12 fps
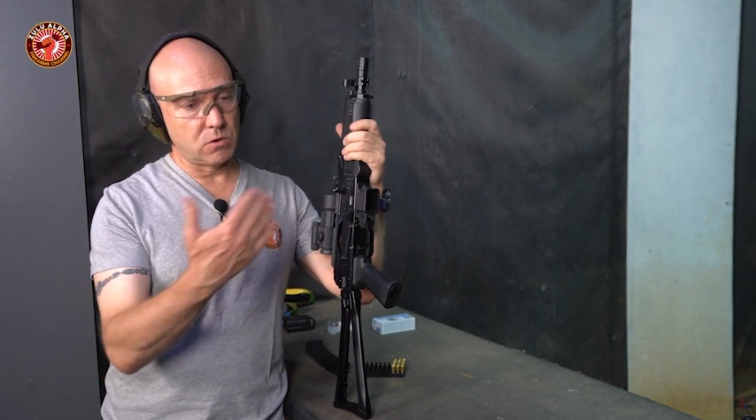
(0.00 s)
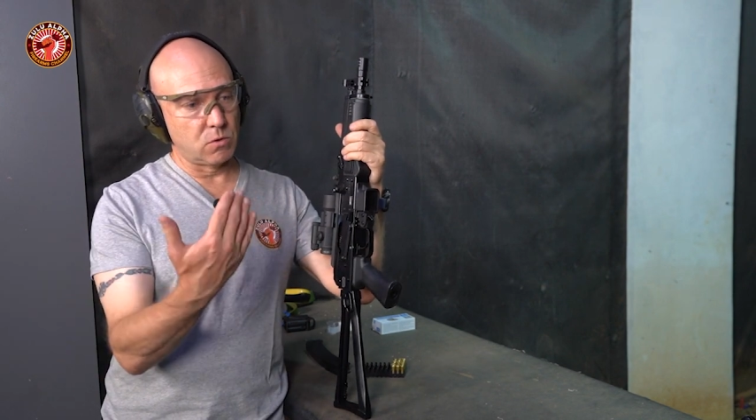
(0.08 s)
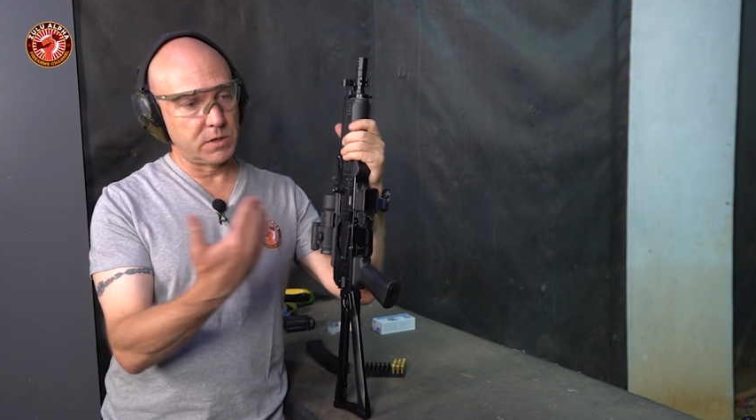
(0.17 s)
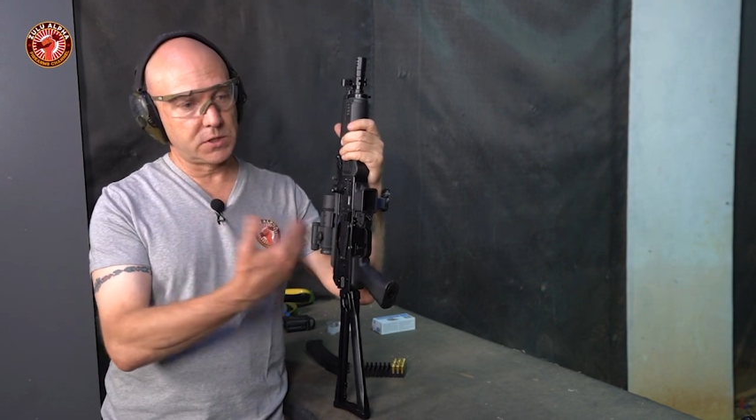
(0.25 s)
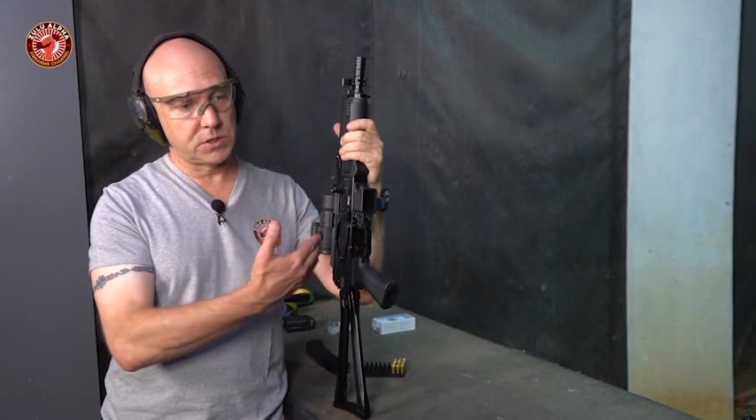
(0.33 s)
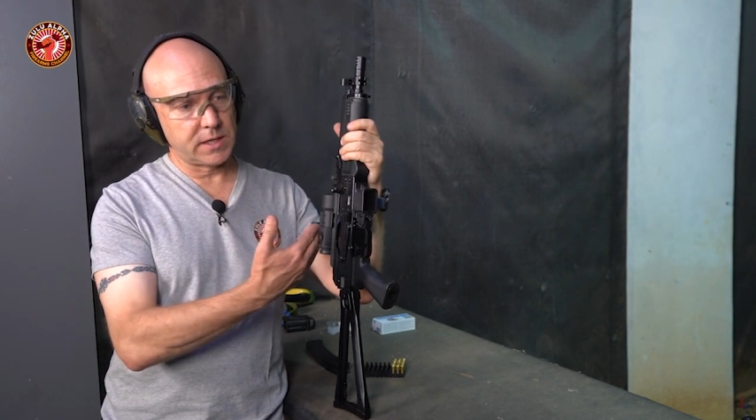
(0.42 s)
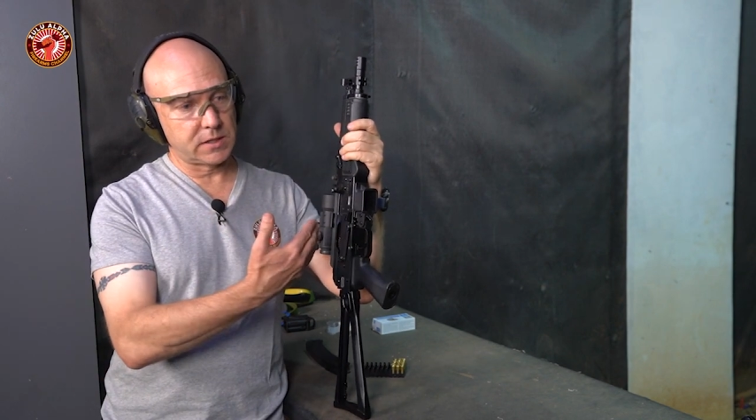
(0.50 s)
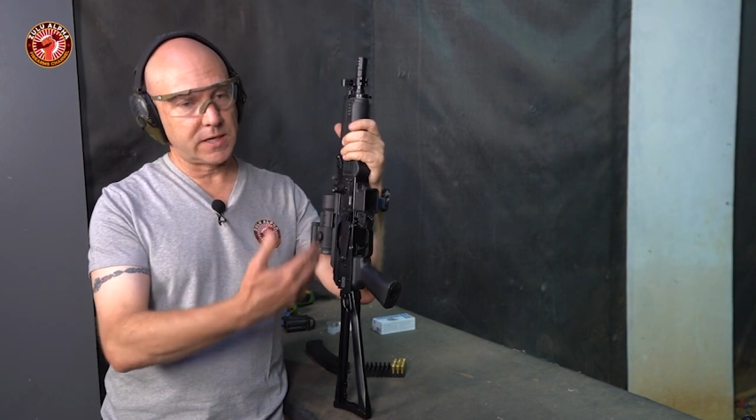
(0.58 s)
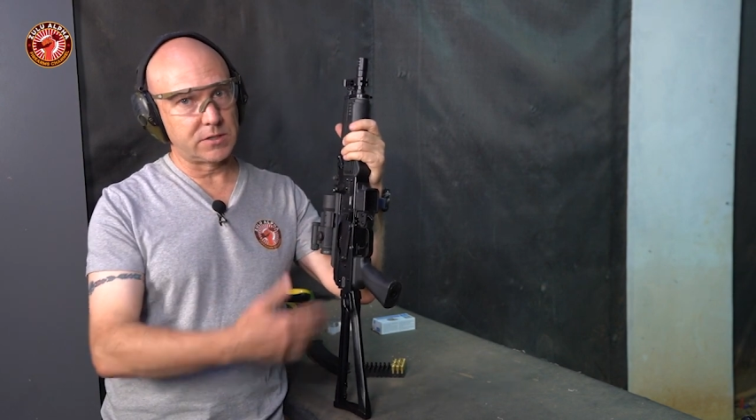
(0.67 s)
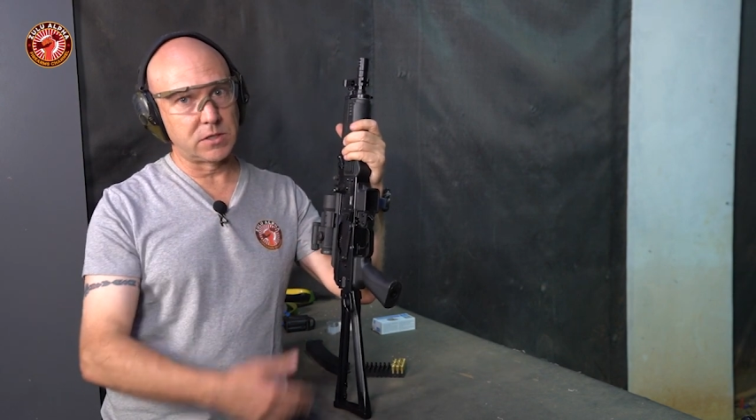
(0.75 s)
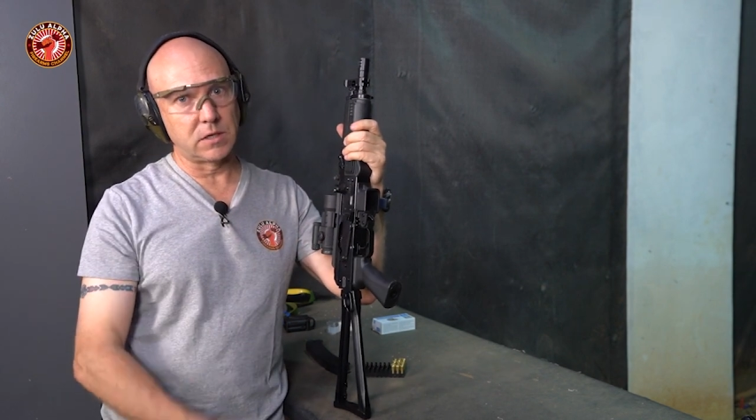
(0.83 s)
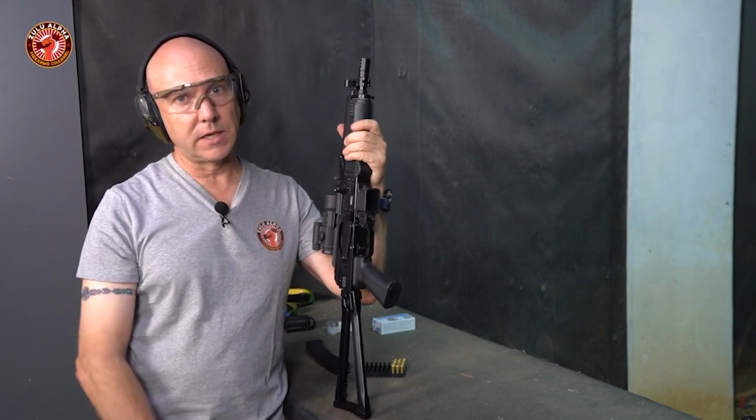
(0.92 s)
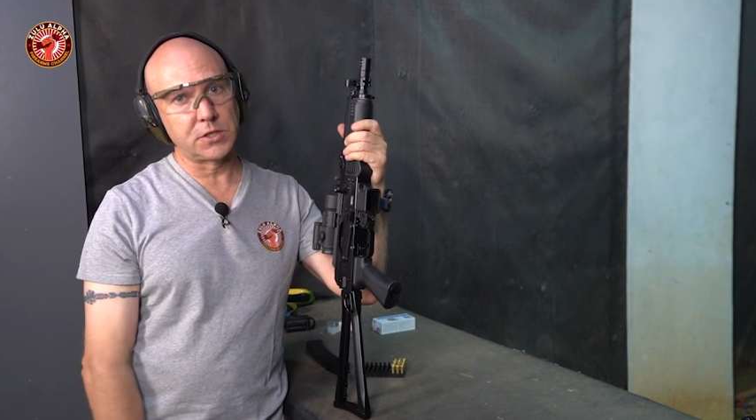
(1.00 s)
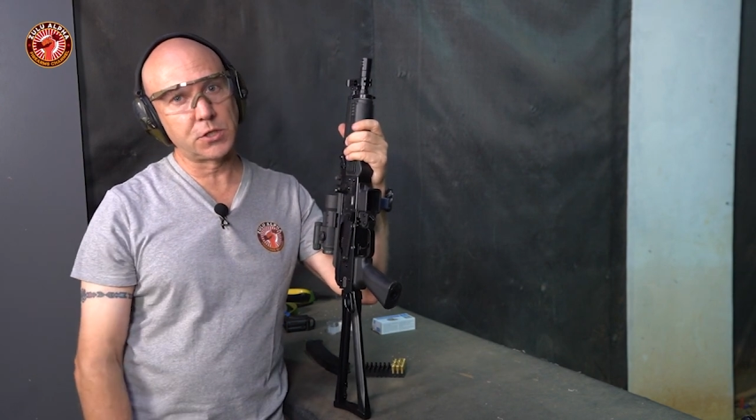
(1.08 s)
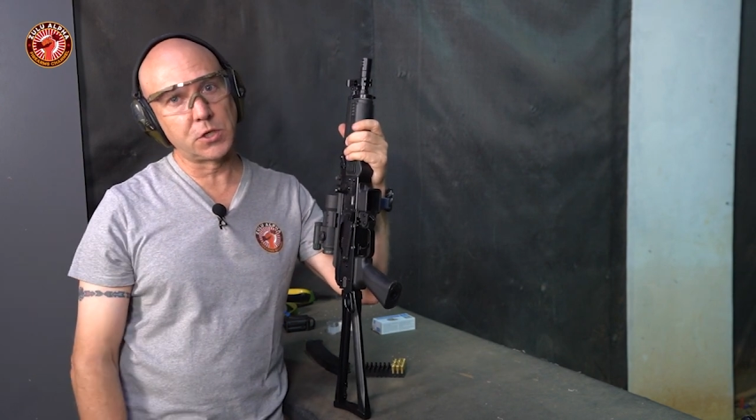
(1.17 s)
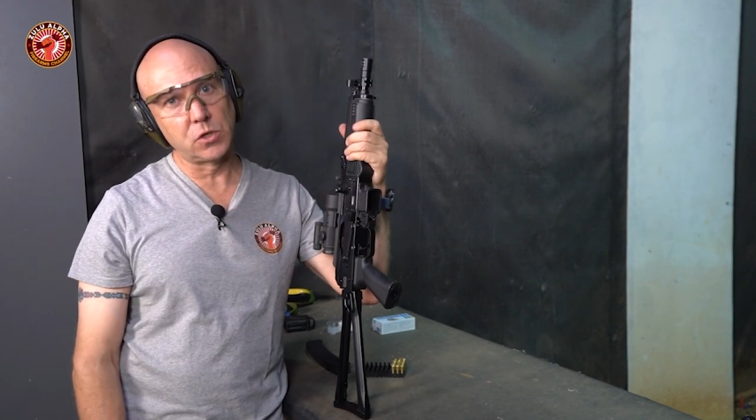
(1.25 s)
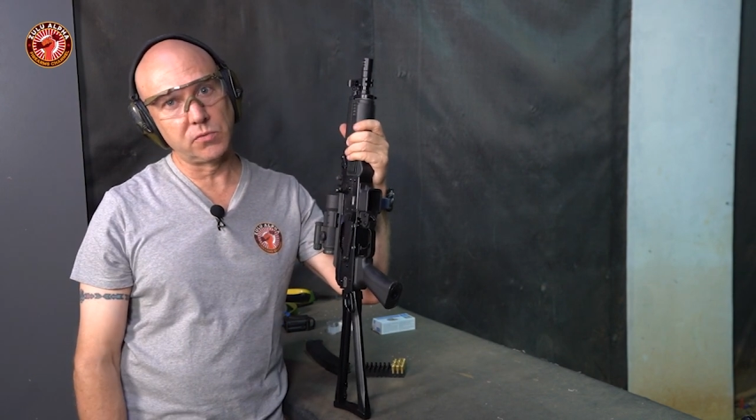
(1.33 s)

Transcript: always check Tactical HQ.